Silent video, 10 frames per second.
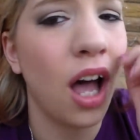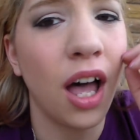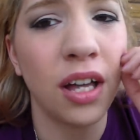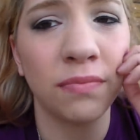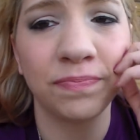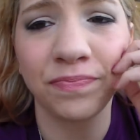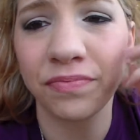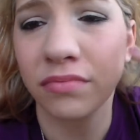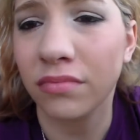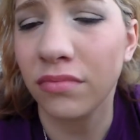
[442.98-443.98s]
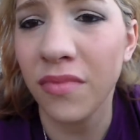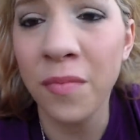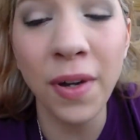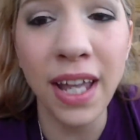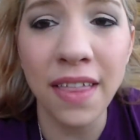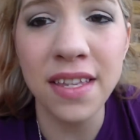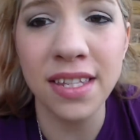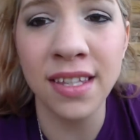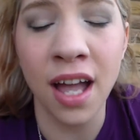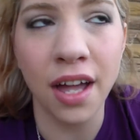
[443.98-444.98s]
But yeah,
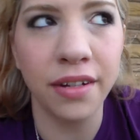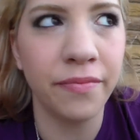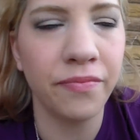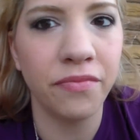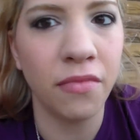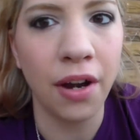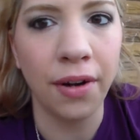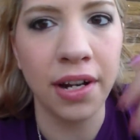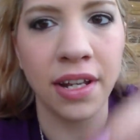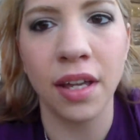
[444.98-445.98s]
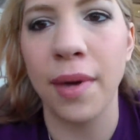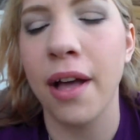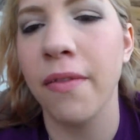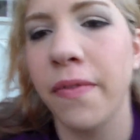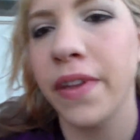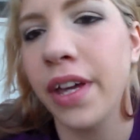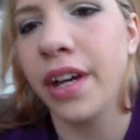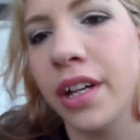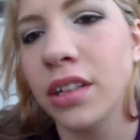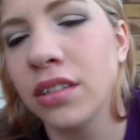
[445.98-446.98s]
this is not my ranting about
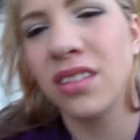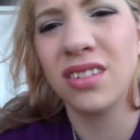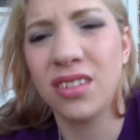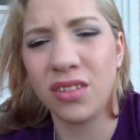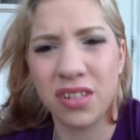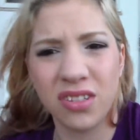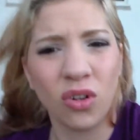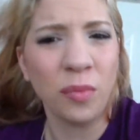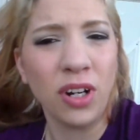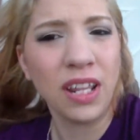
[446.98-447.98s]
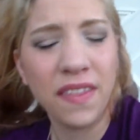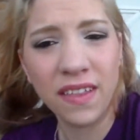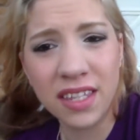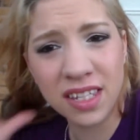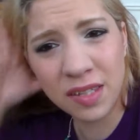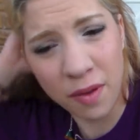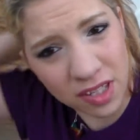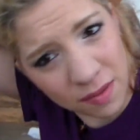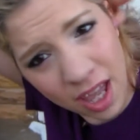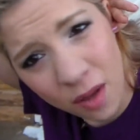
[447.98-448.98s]
the storm or anything. This is
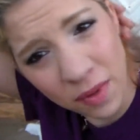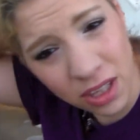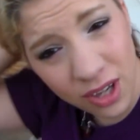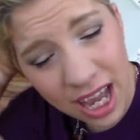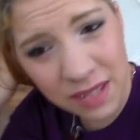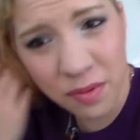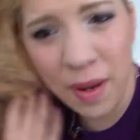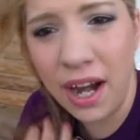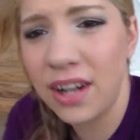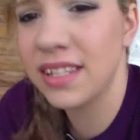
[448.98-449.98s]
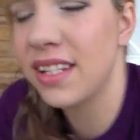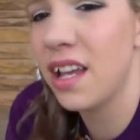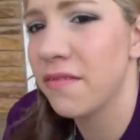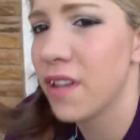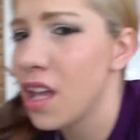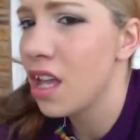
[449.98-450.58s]
supposed to be helping you guys prepare and stuff.